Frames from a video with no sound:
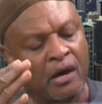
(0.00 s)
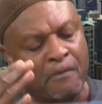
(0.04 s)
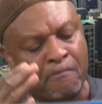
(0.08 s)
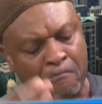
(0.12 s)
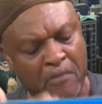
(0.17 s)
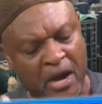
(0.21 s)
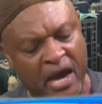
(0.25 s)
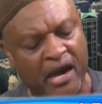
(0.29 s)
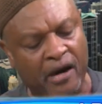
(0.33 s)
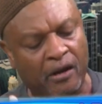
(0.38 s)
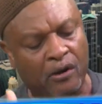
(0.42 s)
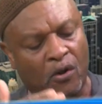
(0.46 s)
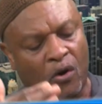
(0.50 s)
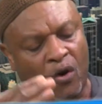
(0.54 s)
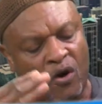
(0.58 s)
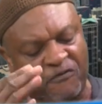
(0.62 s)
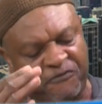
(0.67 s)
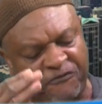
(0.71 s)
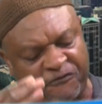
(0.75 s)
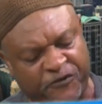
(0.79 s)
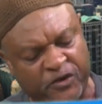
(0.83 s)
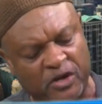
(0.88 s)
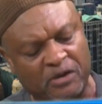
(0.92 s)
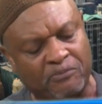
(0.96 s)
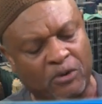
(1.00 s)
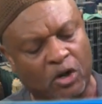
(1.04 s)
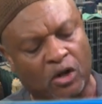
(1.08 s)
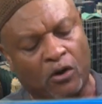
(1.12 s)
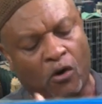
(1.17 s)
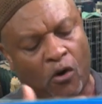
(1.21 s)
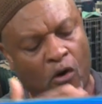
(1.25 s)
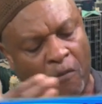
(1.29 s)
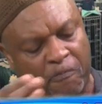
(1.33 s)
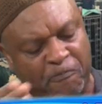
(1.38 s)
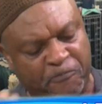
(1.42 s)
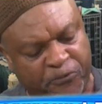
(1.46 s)
male or female
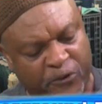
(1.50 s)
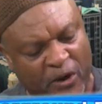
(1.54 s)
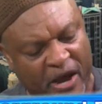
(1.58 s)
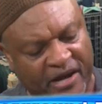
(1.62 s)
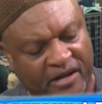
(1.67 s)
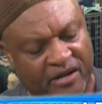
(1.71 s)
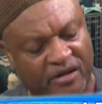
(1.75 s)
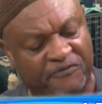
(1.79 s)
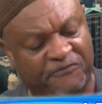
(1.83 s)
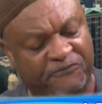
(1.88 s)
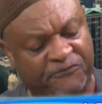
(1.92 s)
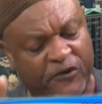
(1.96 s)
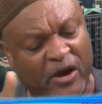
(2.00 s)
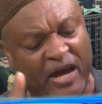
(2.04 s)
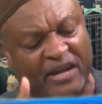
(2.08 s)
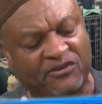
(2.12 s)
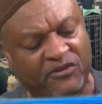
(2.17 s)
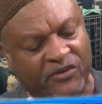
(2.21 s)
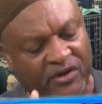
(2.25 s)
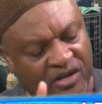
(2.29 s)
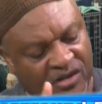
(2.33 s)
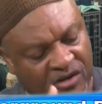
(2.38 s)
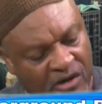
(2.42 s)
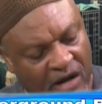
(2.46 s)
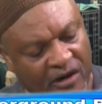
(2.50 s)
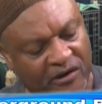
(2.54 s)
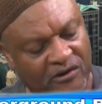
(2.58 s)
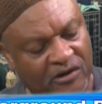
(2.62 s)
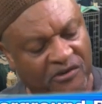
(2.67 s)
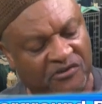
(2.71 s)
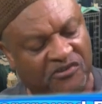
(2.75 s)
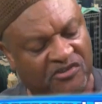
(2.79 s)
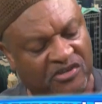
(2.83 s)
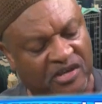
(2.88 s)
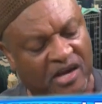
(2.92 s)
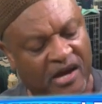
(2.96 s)
or pregnant. Frederick
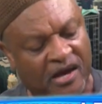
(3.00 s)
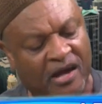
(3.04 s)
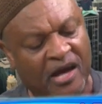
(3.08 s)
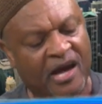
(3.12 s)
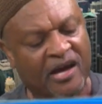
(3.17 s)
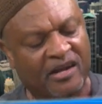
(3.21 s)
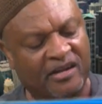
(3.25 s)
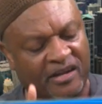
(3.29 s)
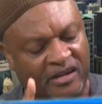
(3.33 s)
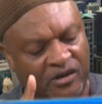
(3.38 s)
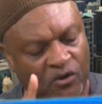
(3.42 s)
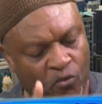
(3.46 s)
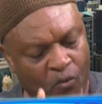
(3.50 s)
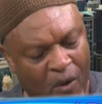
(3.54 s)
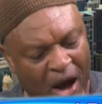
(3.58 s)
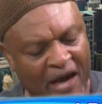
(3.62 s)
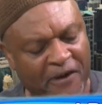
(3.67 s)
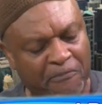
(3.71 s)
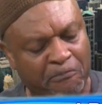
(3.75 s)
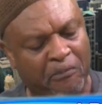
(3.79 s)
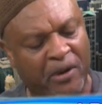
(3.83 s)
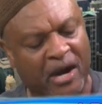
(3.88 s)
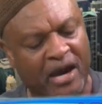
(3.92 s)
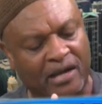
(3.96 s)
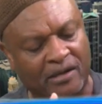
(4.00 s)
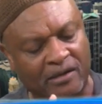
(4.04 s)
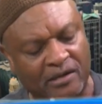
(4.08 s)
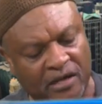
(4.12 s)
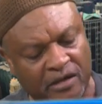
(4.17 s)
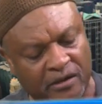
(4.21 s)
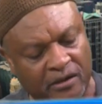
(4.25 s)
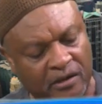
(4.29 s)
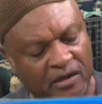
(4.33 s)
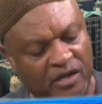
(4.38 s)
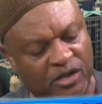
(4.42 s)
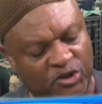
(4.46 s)
Douglass said that the white man
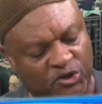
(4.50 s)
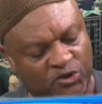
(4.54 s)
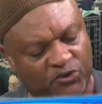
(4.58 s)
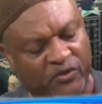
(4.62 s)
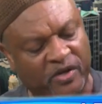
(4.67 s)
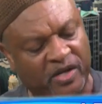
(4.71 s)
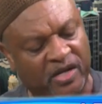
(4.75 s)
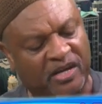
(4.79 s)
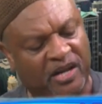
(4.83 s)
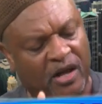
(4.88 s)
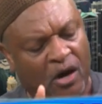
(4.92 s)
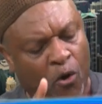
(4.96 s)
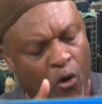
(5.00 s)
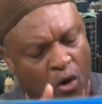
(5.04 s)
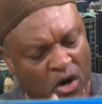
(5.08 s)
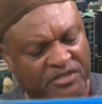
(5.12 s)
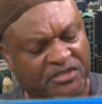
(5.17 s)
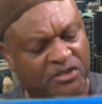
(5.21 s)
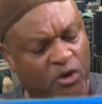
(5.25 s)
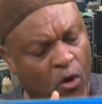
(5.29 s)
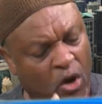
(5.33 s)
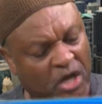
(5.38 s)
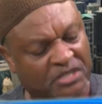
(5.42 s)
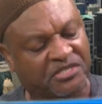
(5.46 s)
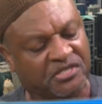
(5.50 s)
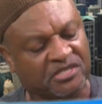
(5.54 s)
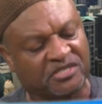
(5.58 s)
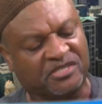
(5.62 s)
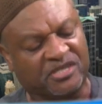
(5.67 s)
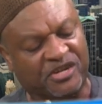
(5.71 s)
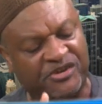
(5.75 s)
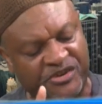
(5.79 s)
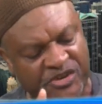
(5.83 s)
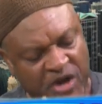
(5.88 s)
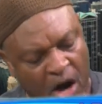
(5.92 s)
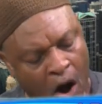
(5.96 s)
literally treated
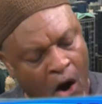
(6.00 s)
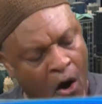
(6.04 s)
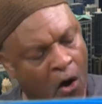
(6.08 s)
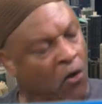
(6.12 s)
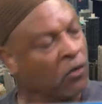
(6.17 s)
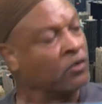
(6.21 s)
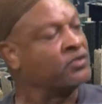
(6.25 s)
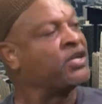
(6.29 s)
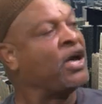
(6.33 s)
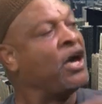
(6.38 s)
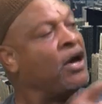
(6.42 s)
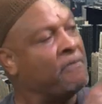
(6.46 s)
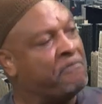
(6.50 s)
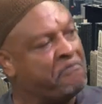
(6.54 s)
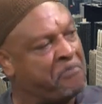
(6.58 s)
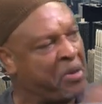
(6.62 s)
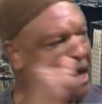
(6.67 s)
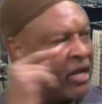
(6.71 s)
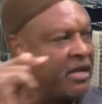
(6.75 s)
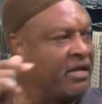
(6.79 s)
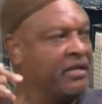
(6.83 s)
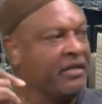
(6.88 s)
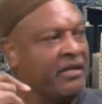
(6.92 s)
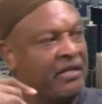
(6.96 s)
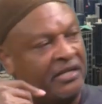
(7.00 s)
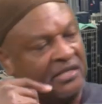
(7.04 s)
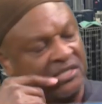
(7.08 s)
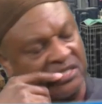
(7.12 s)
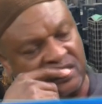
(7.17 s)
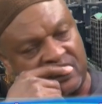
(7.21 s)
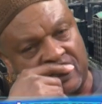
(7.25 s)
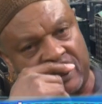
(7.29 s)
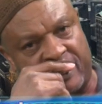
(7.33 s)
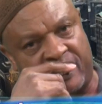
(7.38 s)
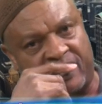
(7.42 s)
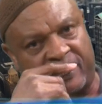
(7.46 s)
horses and dogs better than his
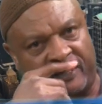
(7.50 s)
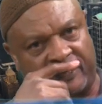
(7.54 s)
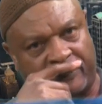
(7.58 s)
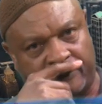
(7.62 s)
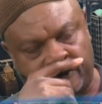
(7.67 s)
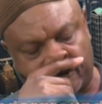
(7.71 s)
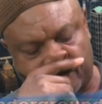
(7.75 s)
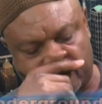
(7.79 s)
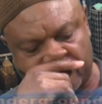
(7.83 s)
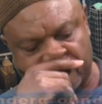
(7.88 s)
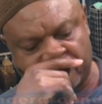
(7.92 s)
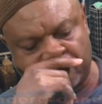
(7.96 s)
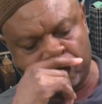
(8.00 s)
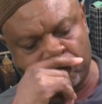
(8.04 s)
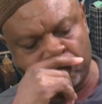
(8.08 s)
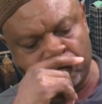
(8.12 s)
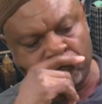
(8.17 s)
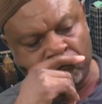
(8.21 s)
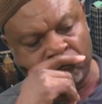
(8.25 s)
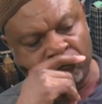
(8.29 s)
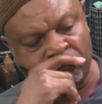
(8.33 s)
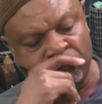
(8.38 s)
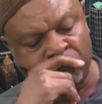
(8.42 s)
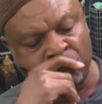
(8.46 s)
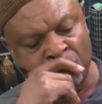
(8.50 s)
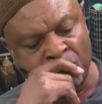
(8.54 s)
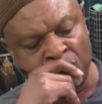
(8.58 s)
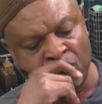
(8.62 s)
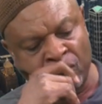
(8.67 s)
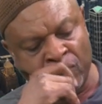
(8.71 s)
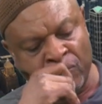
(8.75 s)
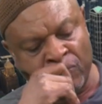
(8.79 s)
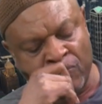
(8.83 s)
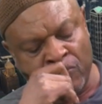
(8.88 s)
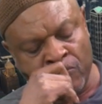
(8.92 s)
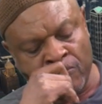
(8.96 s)
slaves. You want to respond to that,
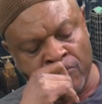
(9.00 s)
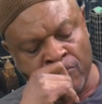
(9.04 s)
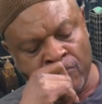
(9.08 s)
and I got a